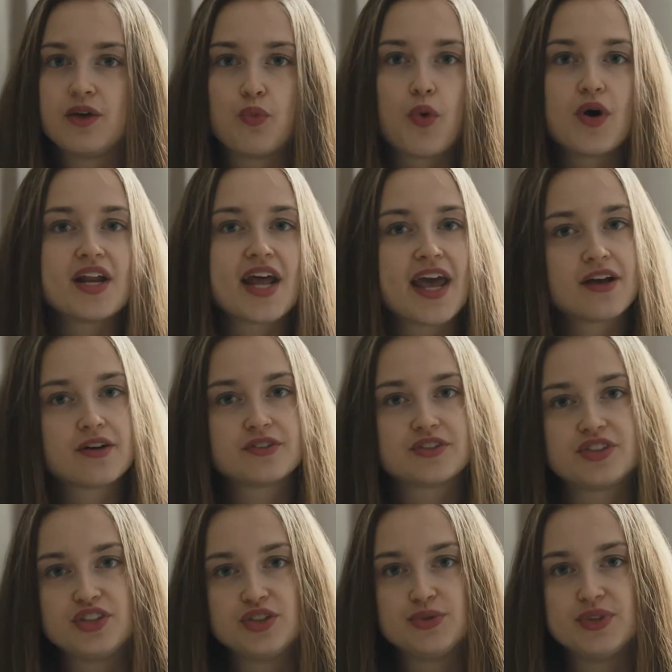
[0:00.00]
what
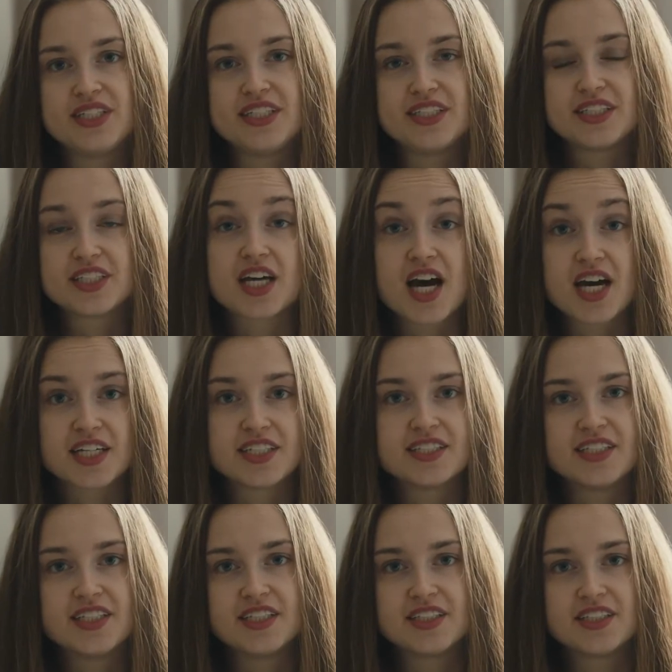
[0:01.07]
angles do you need to cut a
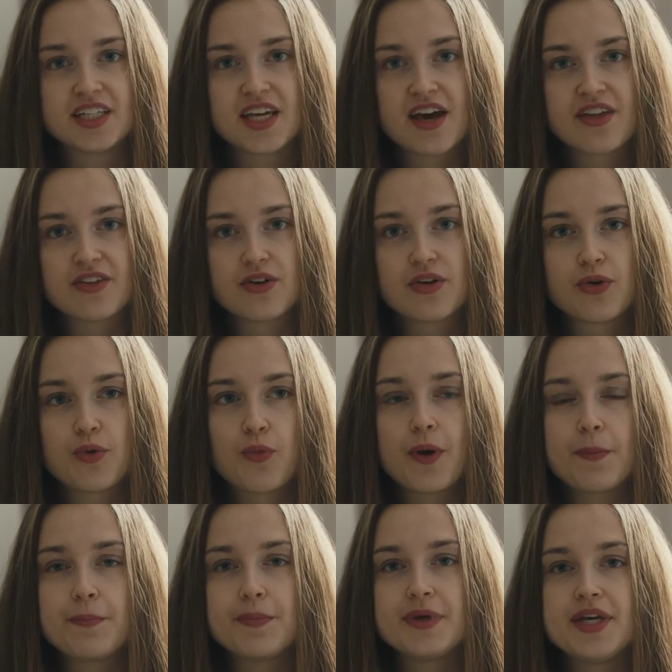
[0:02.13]
scene together?
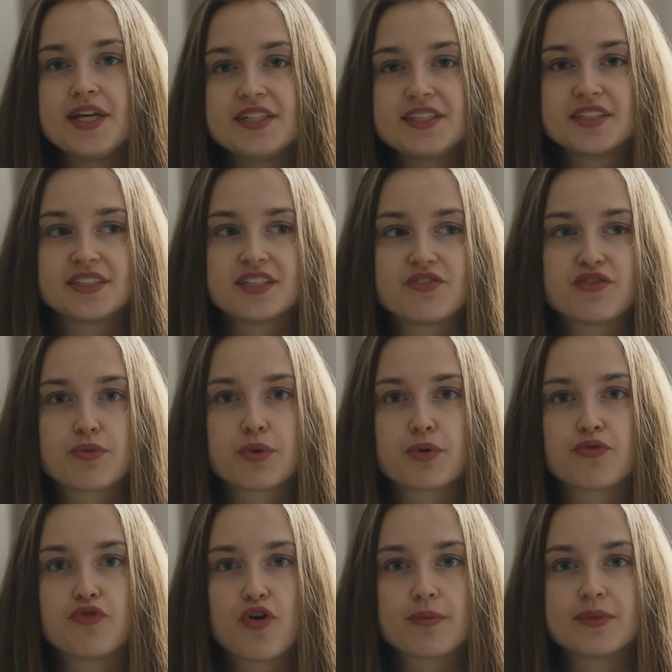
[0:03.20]
What pieces of a
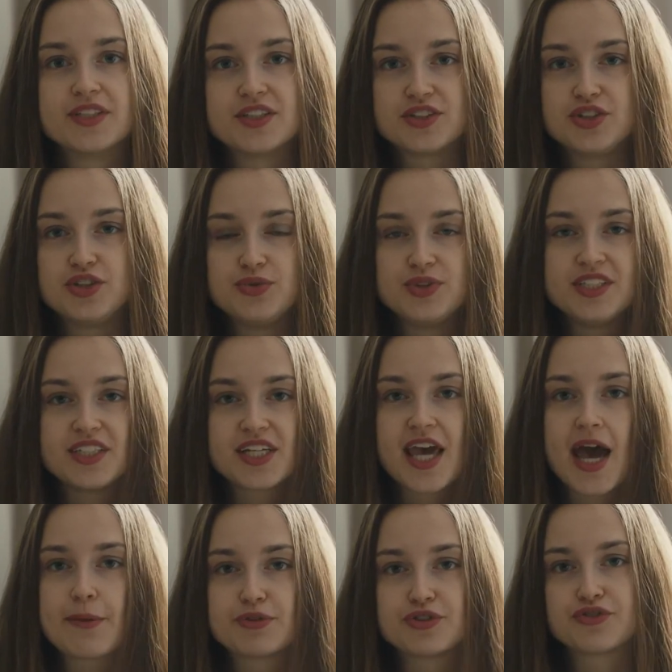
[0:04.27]
performance do you need to
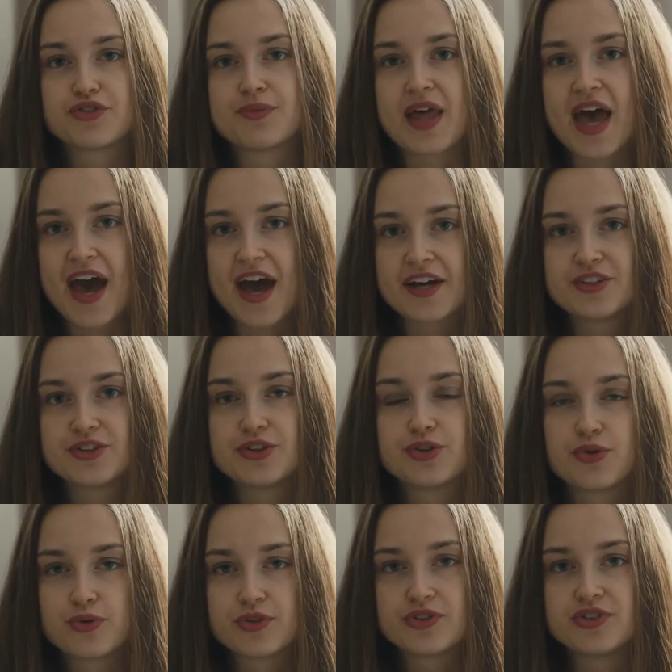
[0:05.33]
capture from the actor
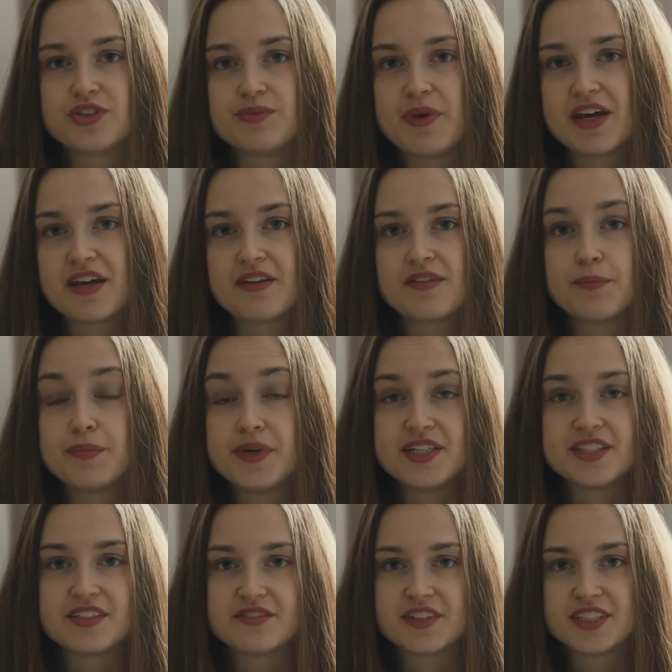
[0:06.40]
in order to make the
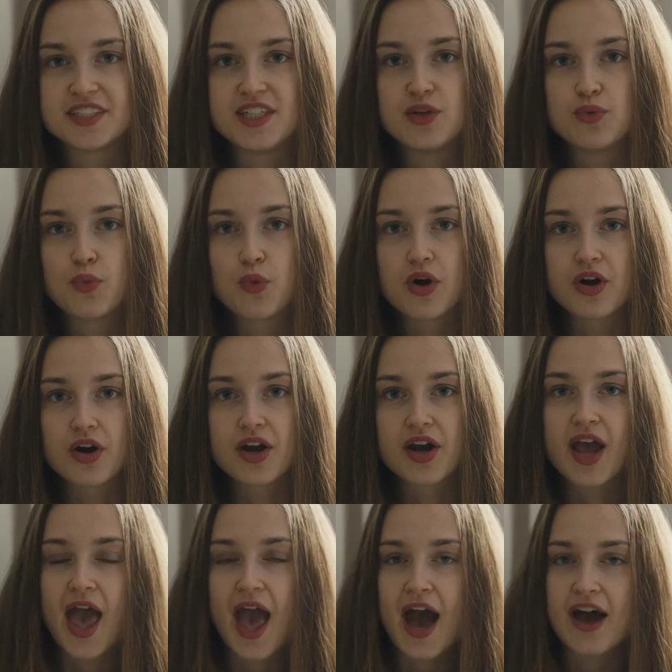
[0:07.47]
beats of a scene work?
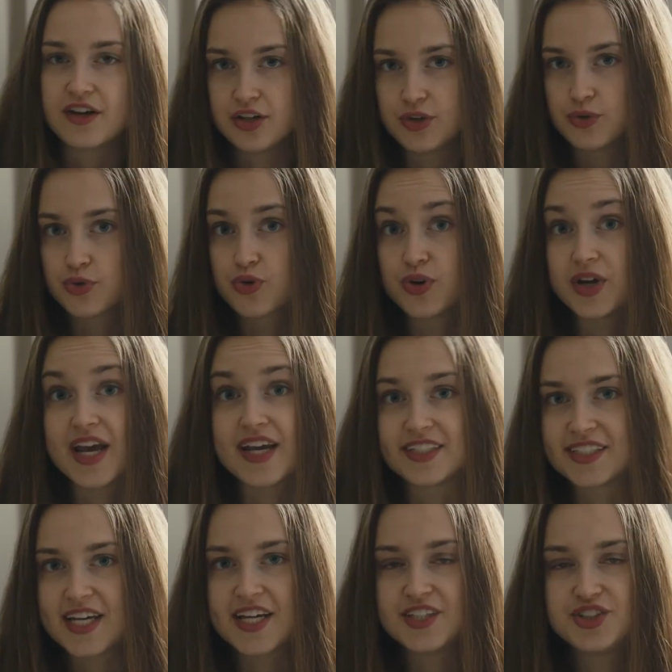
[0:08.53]
How do you
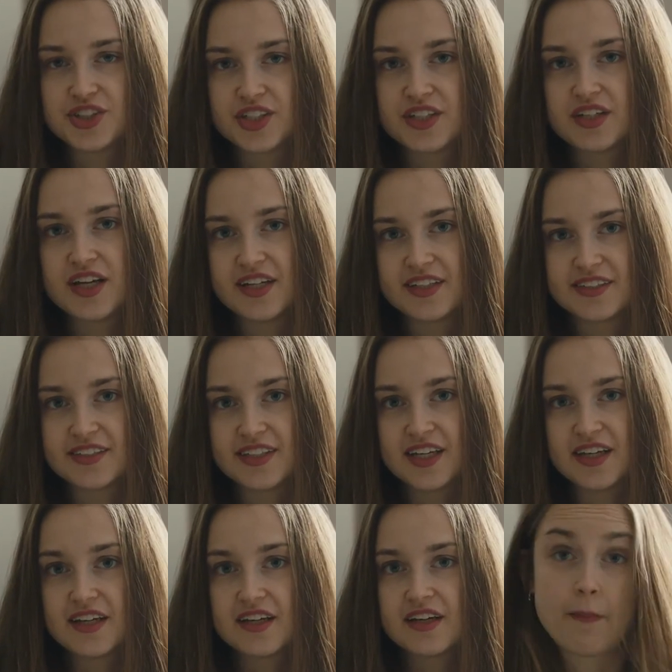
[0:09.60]
create tension in a
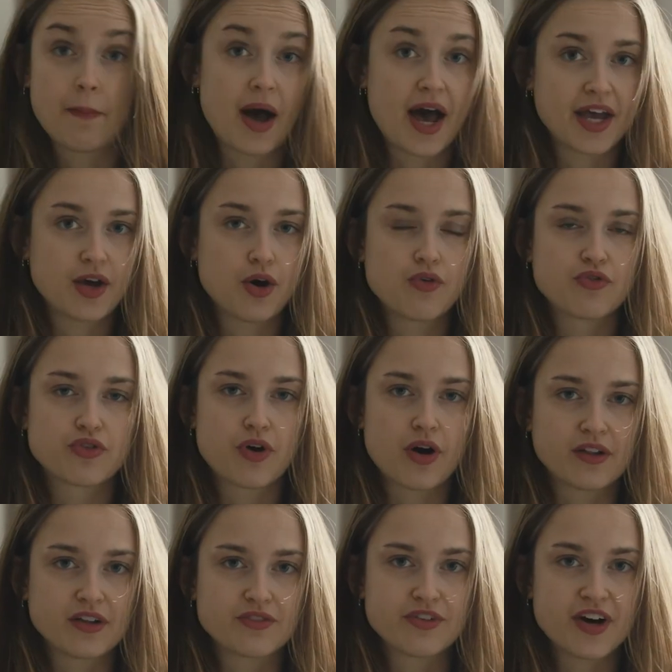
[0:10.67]
scene? My
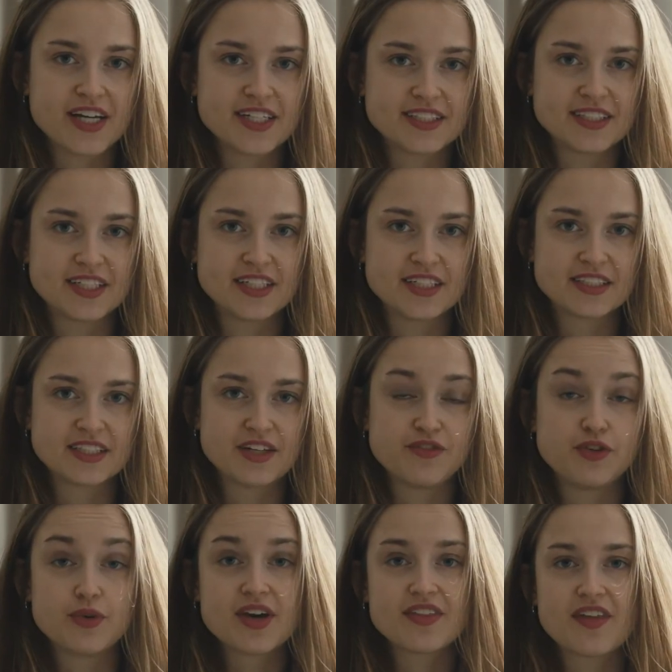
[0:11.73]
overall advice is,
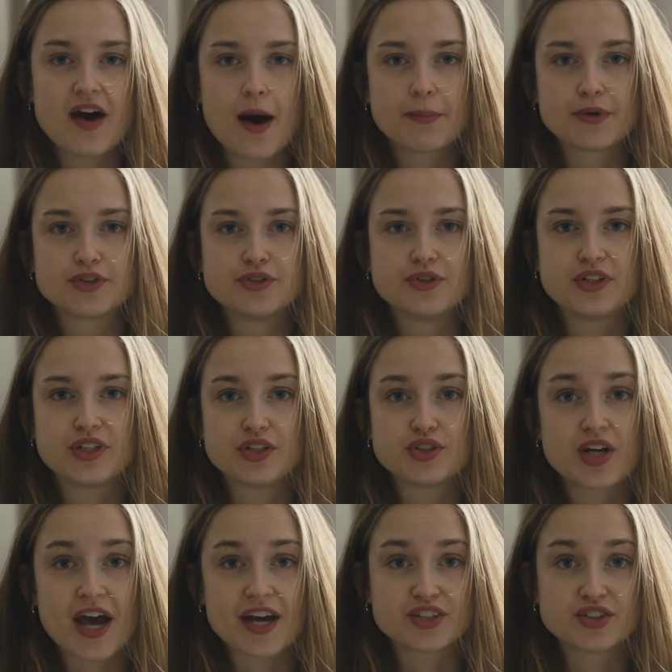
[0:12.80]
if you get the opportunity
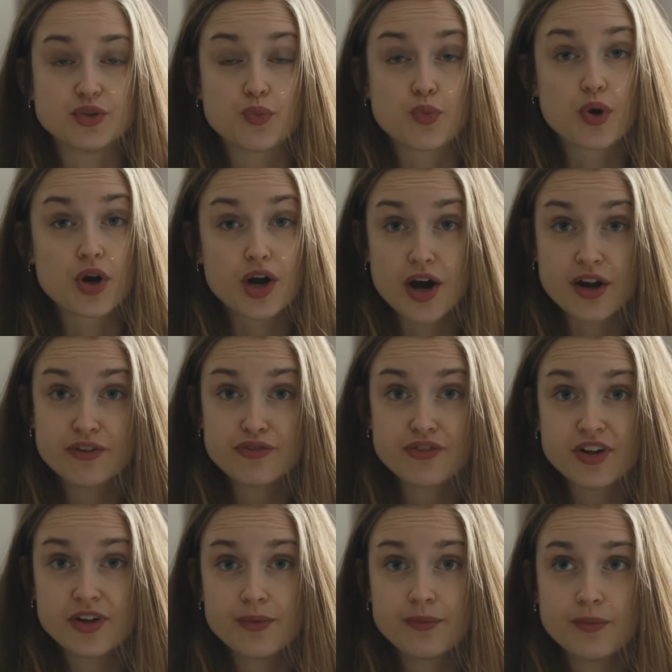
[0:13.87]
to actually work on a
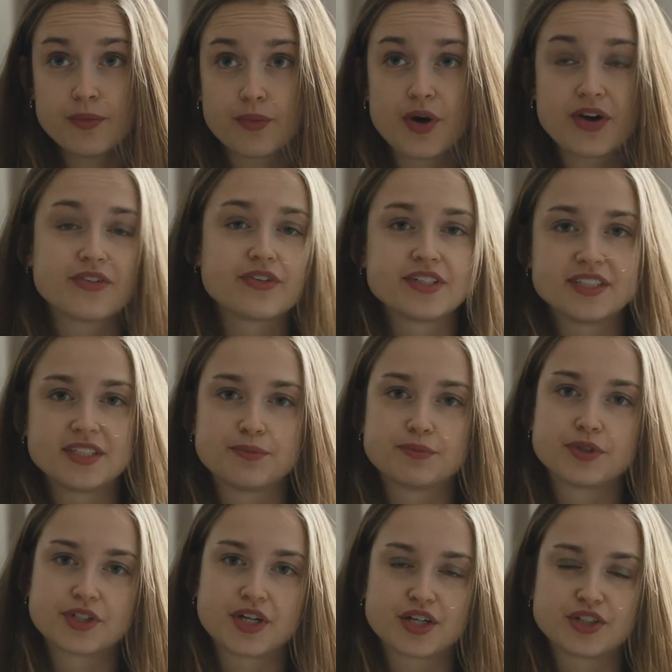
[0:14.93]
film, whether it's in
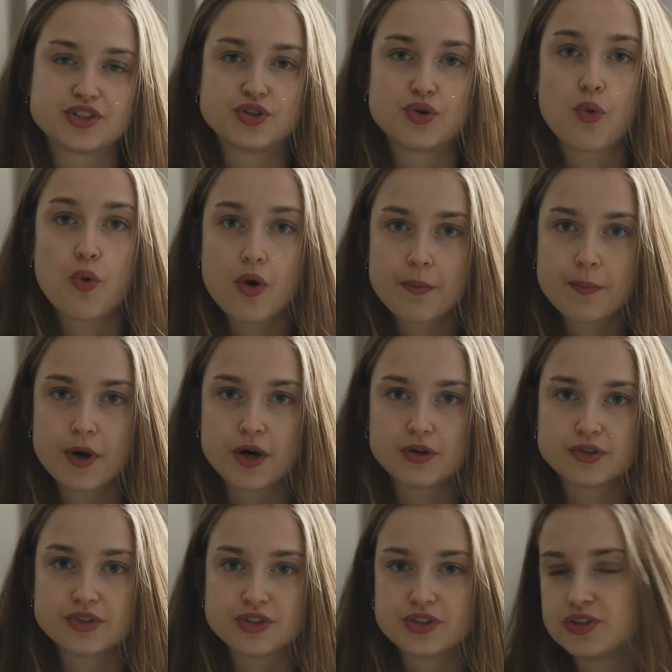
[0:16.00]
production or
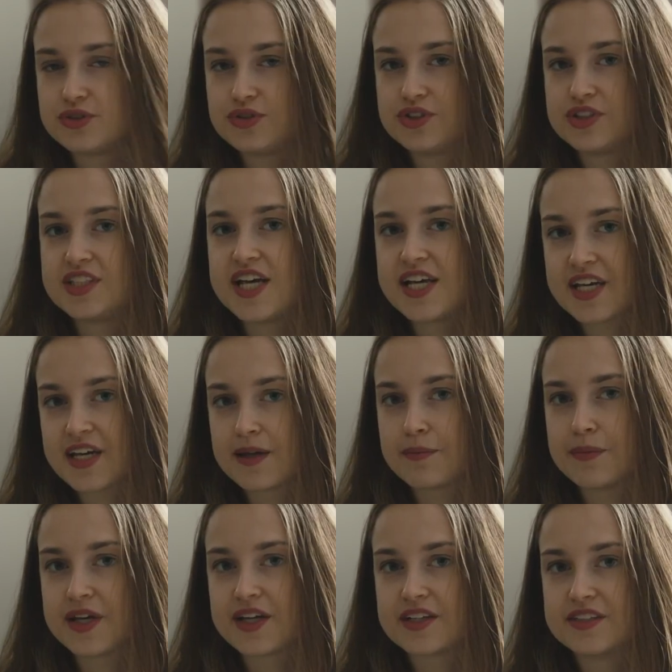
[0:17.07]
post, you should take
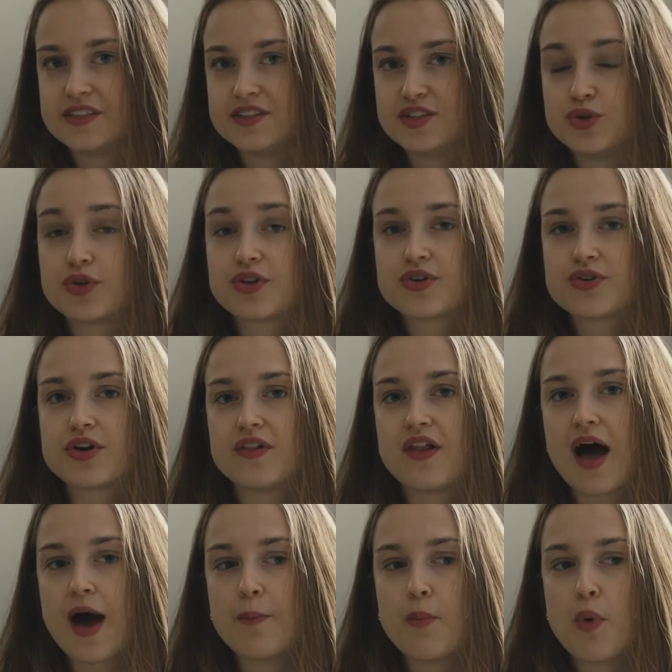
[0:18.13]
it, because you'll learn a
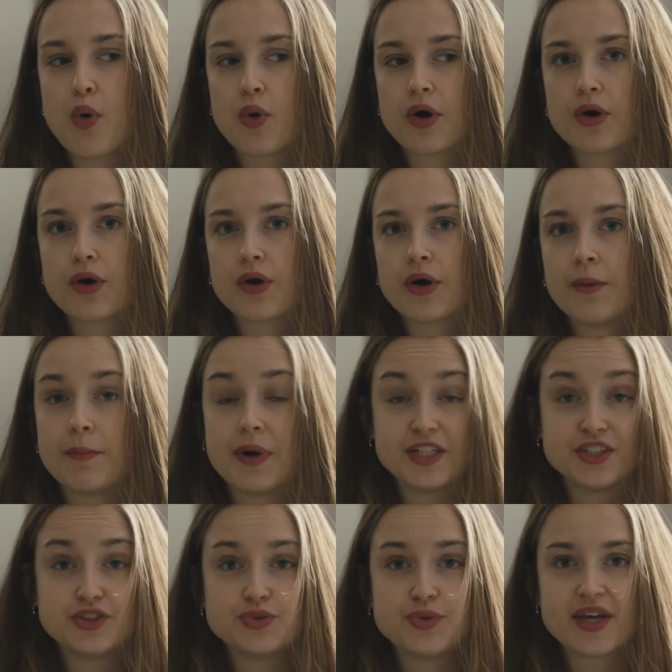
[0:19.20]
lot more by
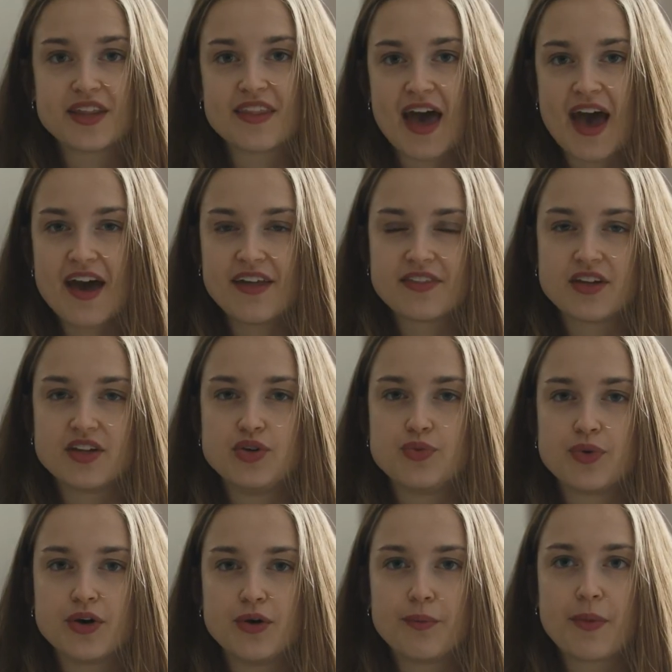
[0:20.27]
doing that than you
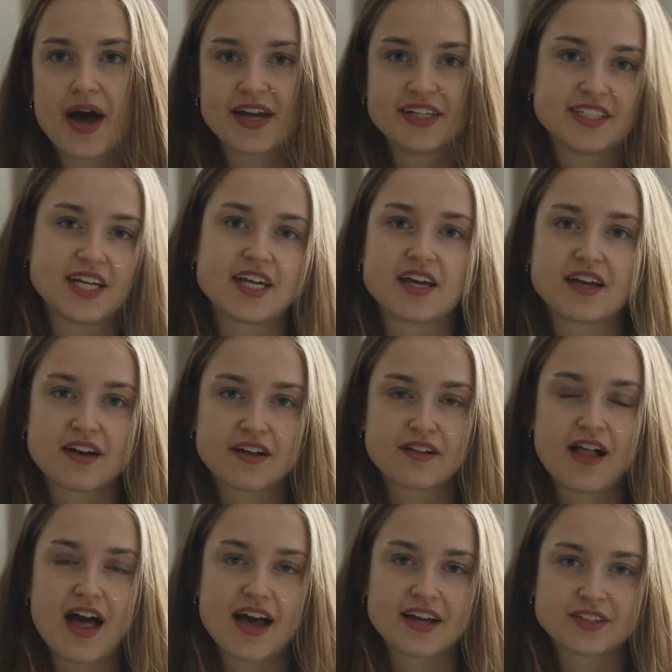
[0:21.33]
will by taking a
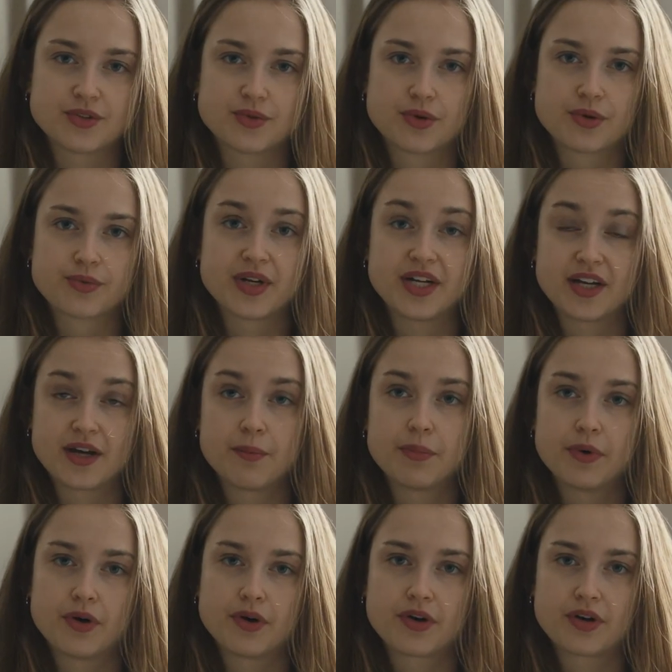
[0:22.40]
class or reading a
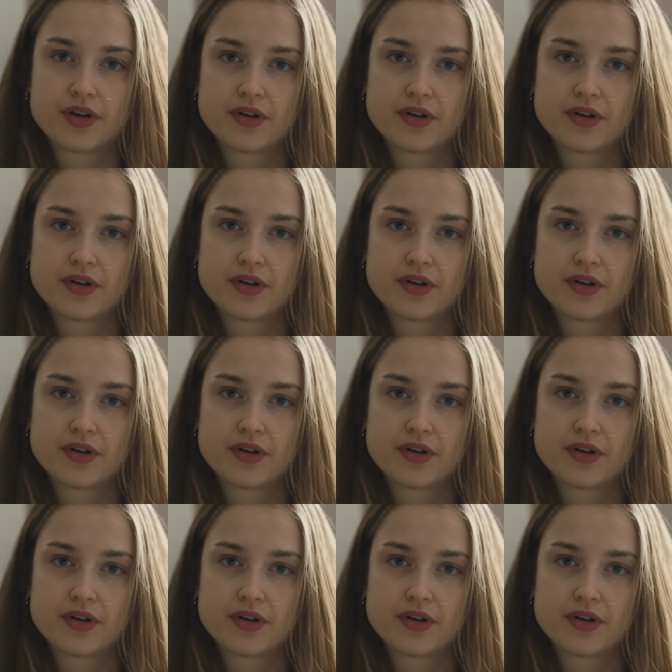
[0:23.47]
book.